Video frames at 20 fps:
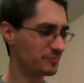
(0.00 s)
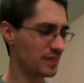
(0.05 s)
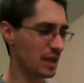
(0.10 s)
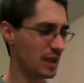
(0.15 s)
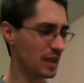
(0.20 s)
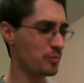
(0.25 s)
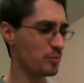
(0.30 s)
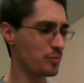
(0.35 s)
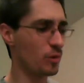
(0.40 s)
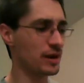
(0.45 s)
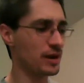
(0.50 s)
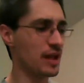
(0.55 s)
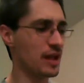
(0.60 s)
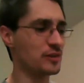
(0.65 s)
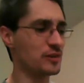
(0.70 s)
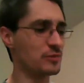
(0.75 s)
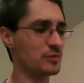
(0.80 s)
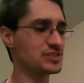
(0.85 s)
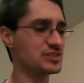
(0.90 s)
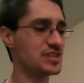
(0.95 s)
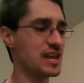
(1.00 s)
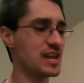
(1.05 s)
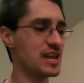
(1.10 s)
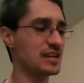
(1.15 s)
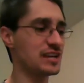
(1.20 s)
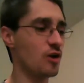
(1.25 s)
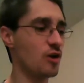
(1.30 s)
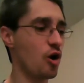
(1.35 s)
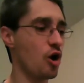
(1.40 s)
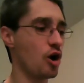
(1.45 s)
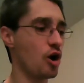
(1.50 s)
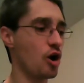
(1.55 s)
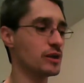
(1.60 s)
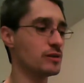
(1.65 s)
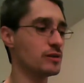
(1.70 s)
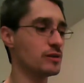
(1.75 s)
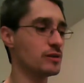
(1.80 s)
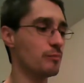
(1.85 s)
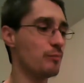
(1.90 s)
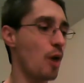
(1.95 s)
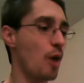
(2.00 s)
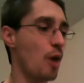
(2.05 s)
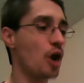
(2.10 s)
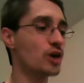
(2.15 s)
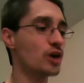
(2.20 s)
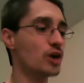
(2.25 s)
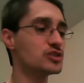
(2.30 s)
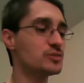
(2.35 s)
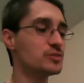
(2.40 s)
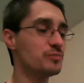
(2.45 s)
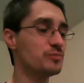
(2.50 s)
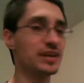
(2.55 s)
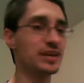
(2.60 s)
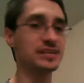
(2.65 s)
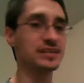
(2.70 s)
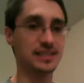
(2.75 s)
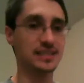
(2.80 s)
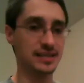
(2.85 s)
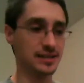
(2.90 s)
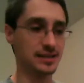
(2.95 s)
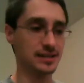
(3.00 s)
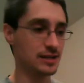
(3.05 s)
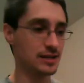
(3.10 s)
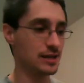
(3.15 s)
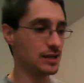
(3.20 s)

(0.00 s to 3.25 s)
and point out that it was taken on Boz Pitti,